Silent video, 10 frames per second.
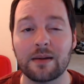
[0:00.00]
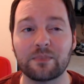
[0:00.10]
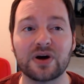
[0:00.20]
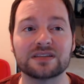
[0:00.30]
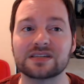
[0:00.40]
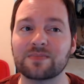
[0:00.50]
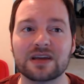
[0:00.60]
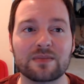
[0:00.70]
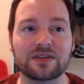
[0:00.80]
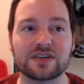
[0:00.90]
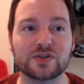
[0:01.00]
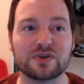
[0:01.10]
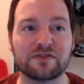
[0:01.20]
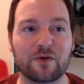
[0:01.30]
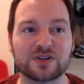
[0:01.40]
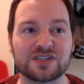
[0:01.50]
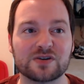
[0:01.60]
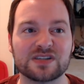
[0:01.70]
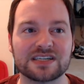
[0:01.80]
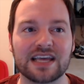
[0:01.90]
but something about this Reforged
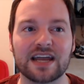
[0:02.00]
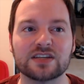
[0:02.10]
series, again,